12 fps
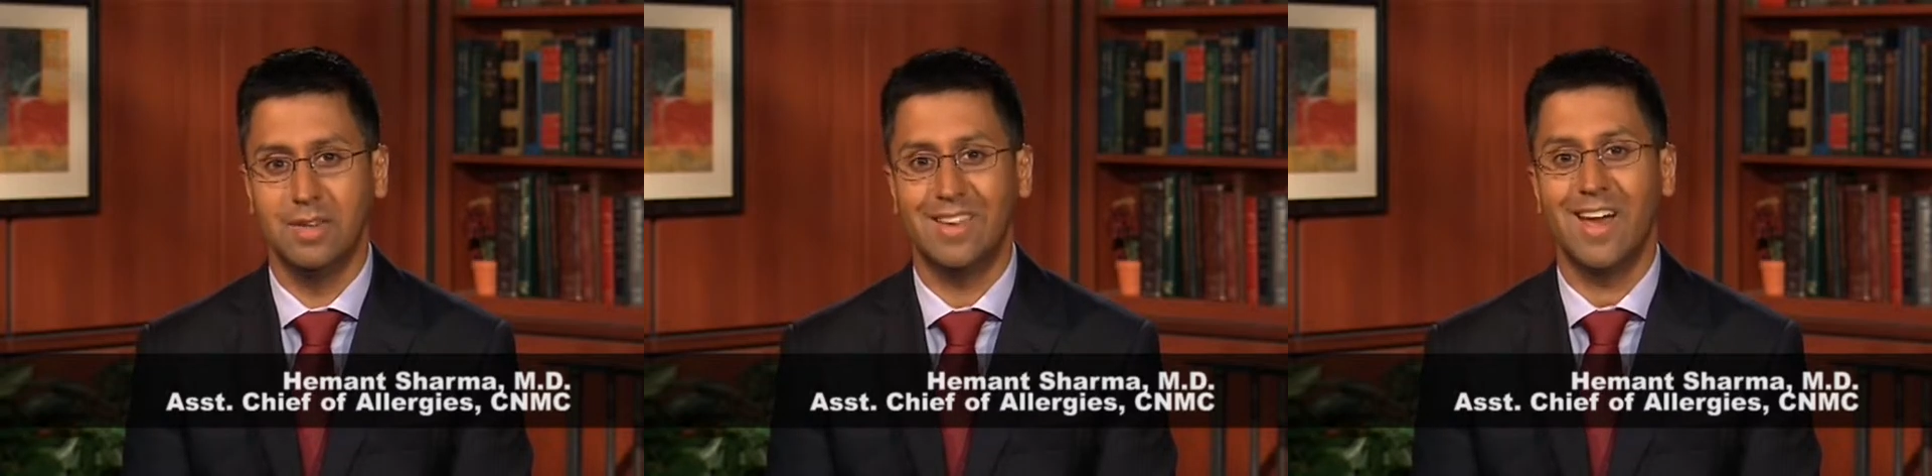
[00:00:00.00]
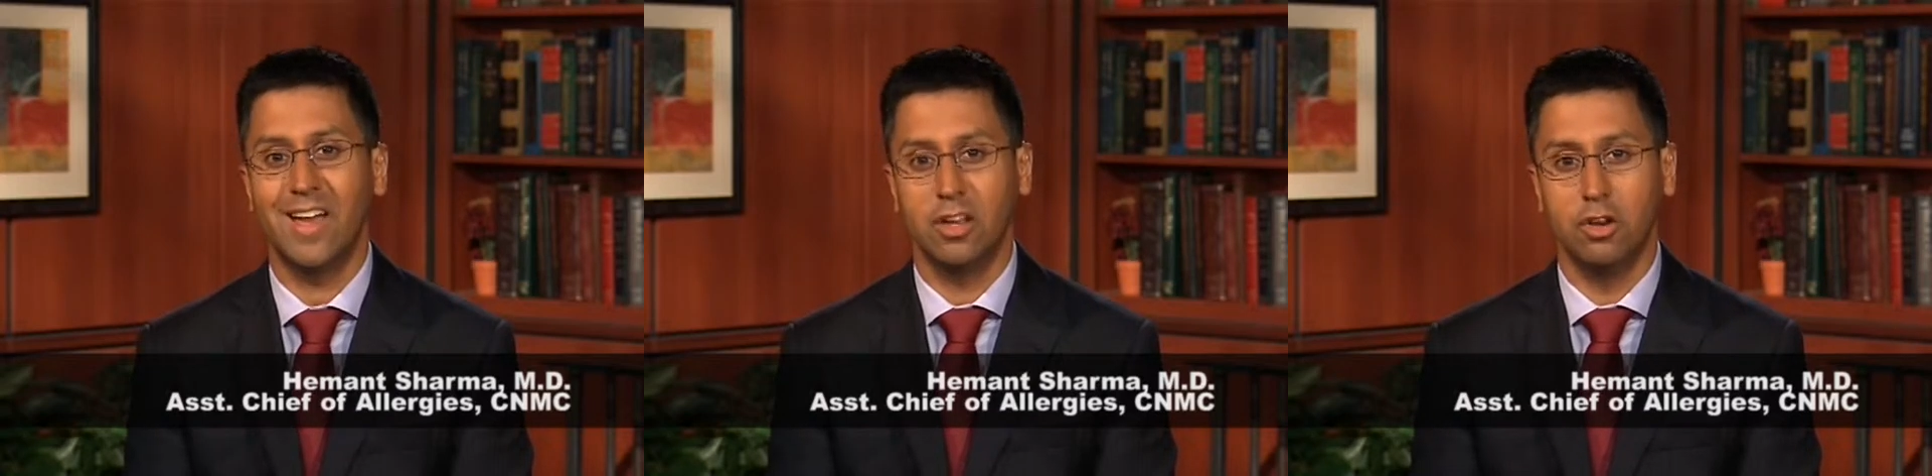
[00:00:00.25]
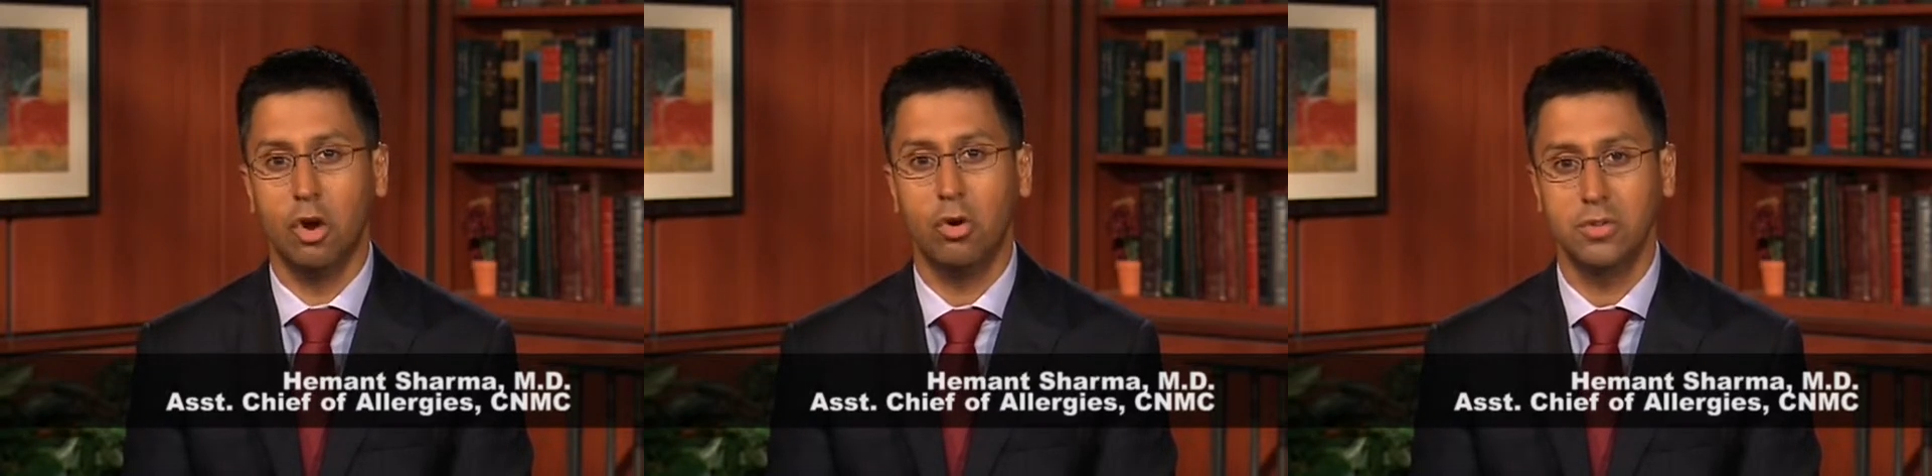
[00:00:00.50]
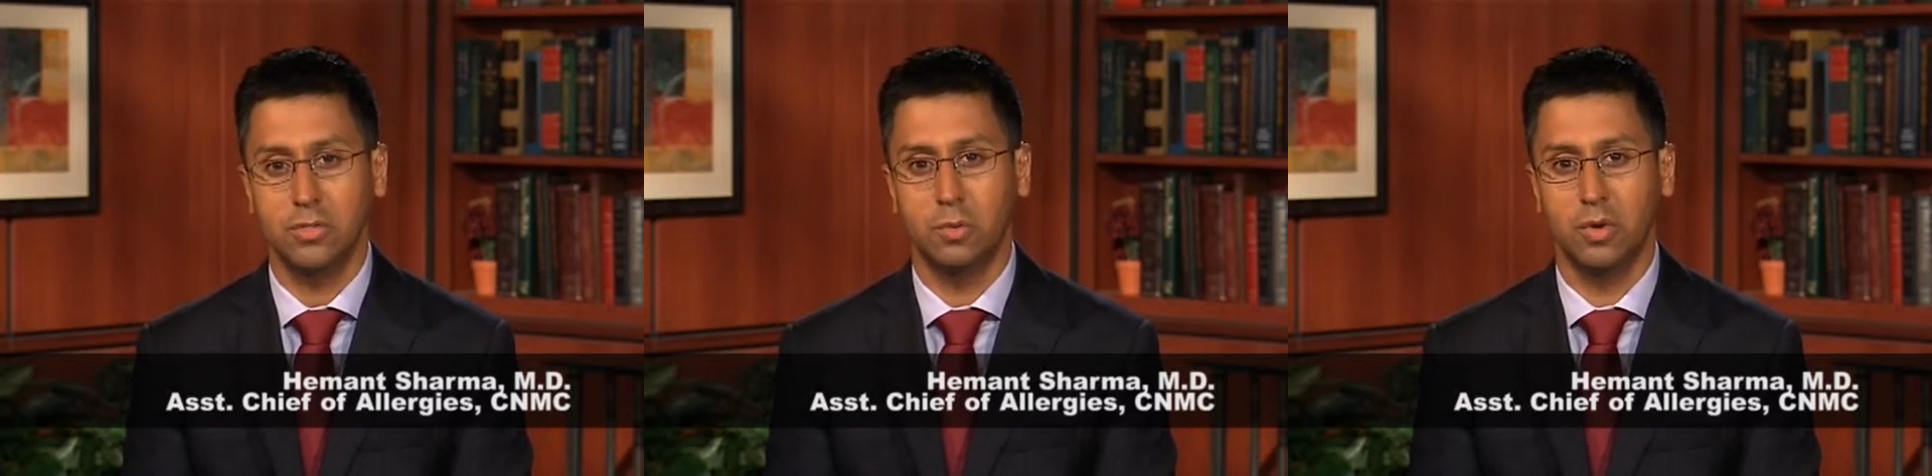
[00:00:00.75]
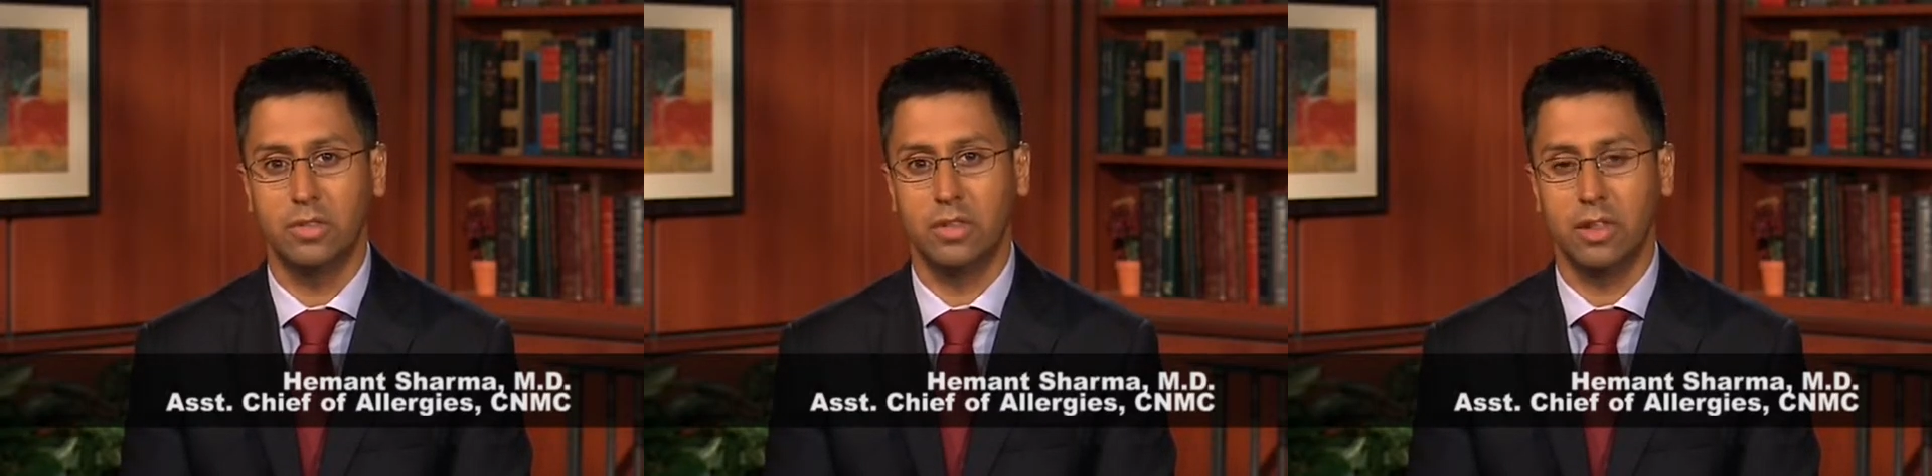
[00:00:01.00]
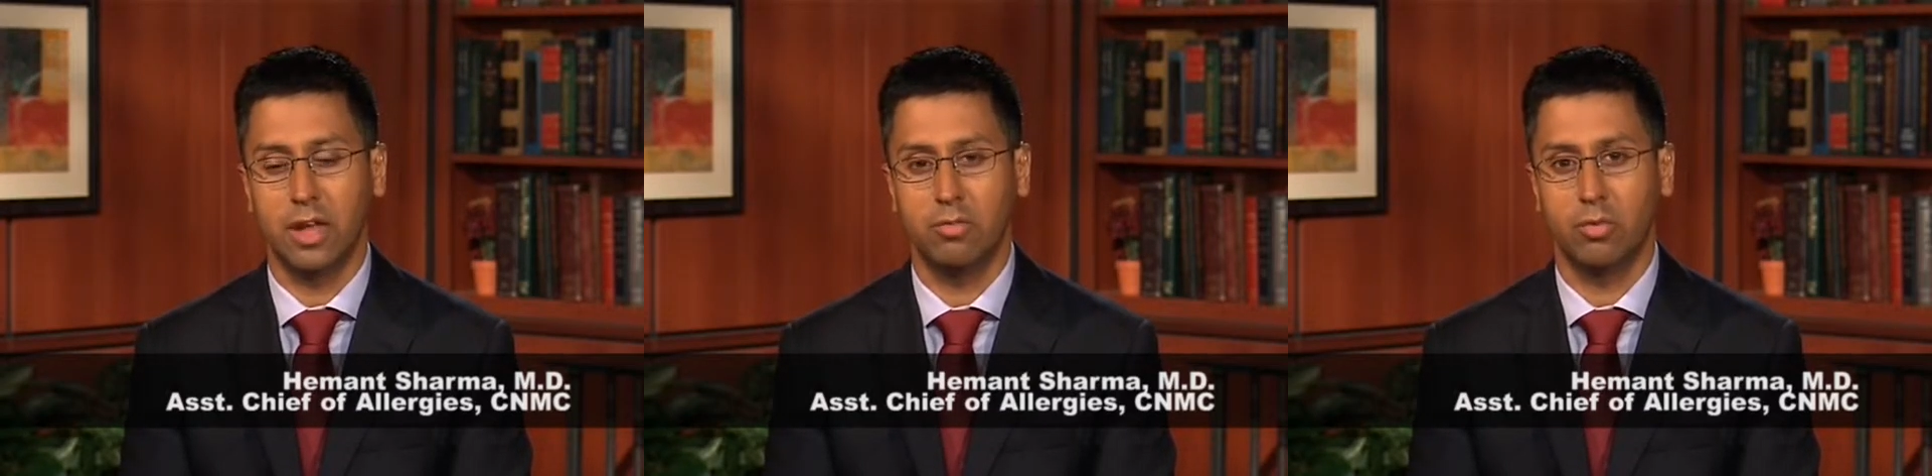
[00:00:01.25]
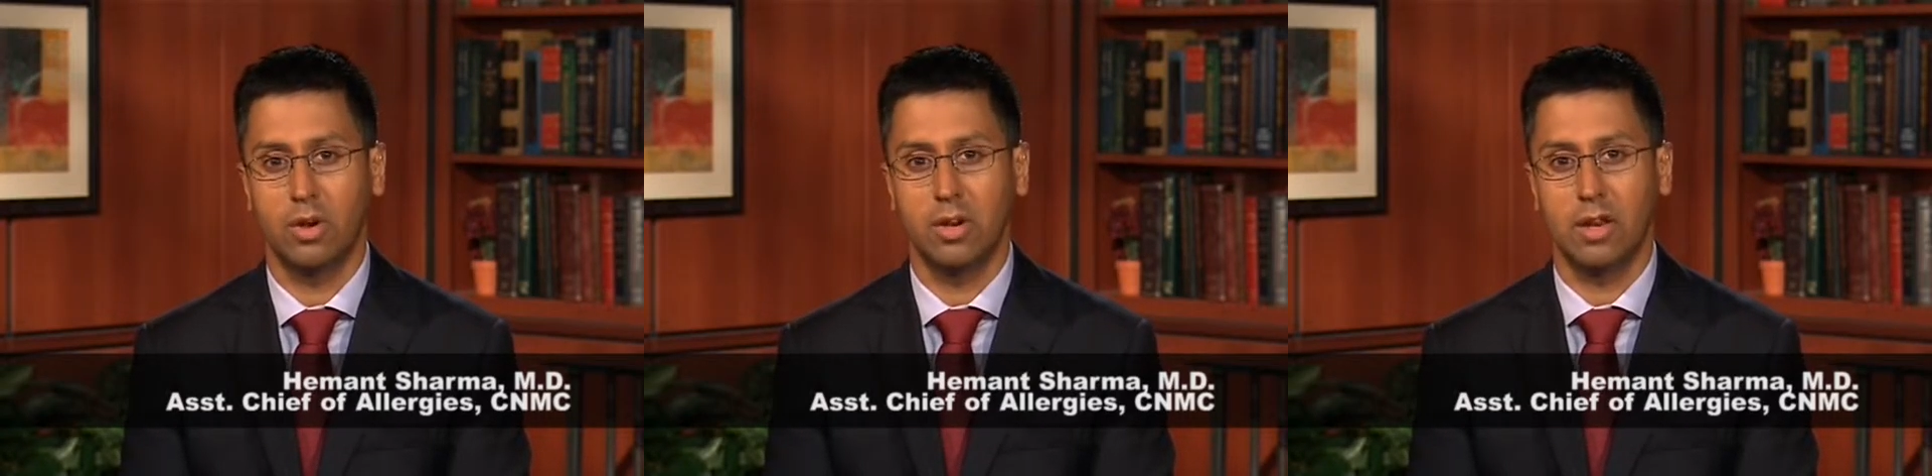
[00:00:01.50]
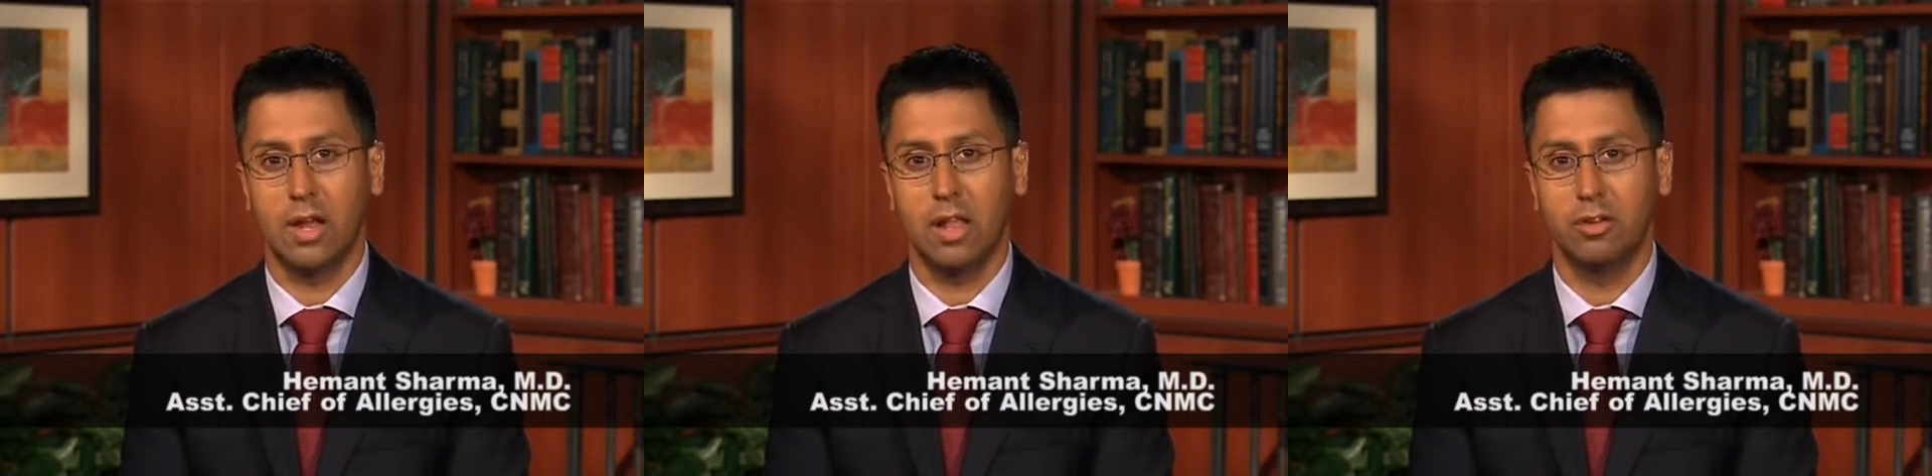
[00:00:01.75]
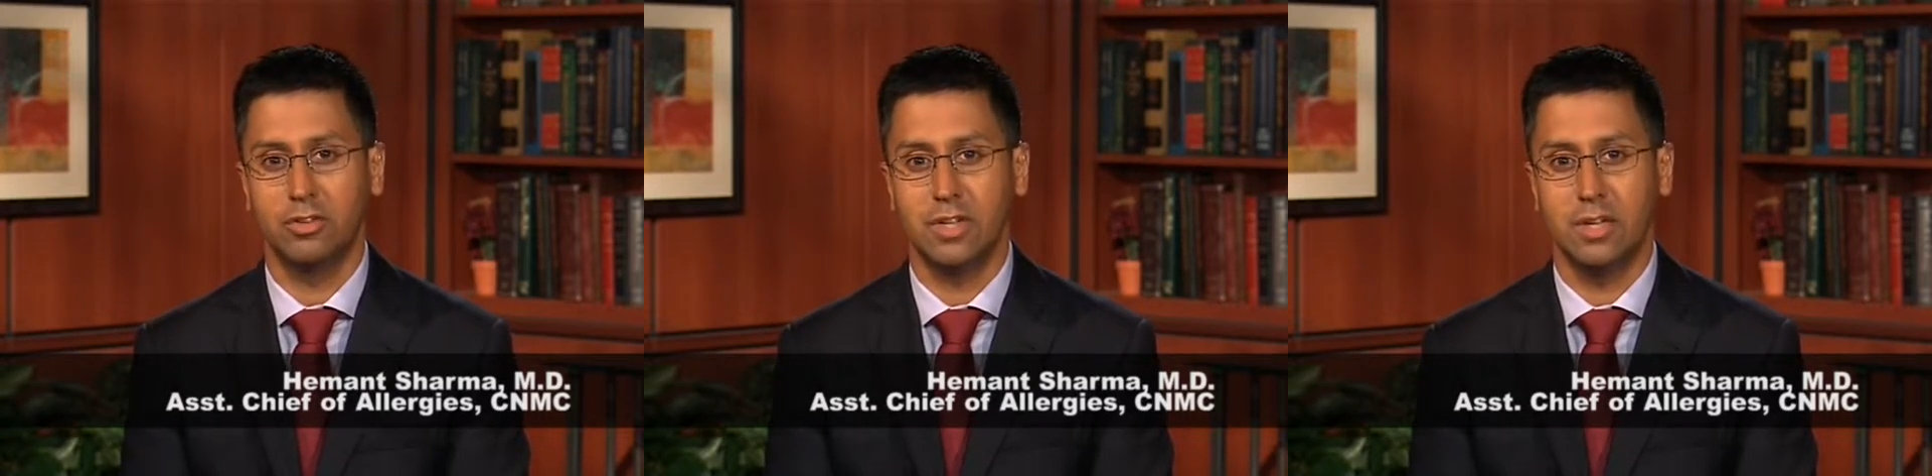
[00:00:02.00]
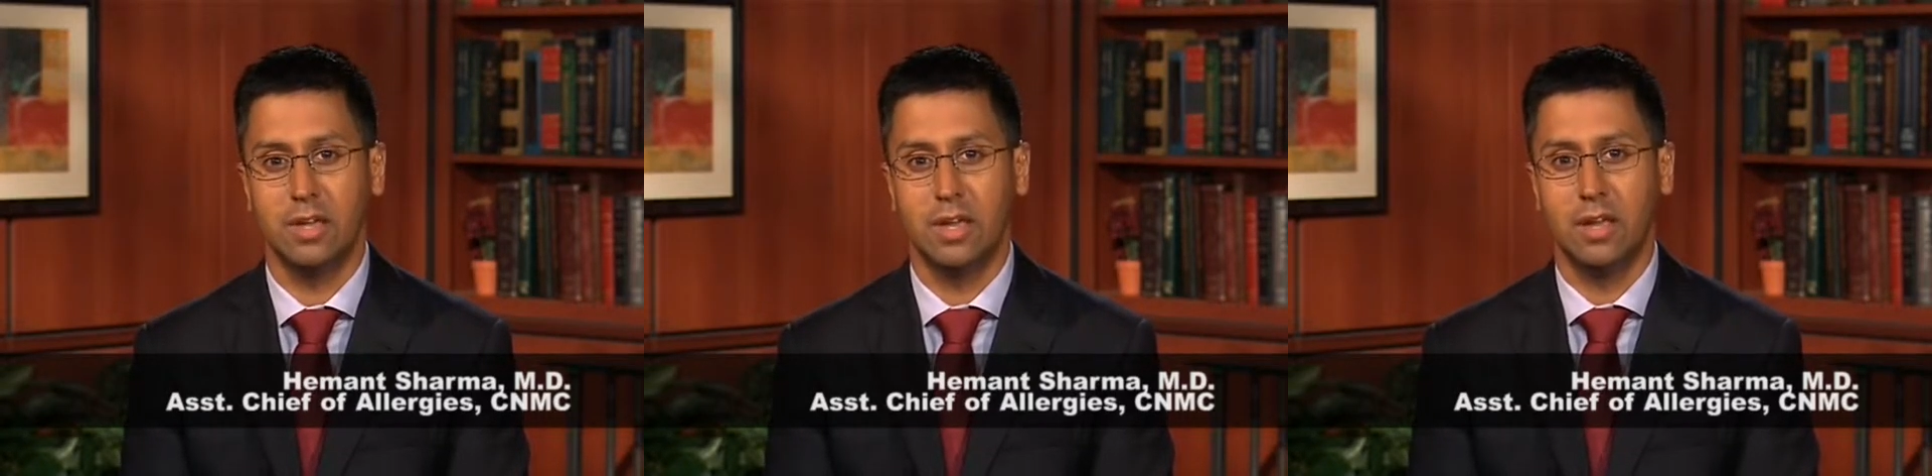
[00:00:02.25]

diagnosed with the life-threatening allergy,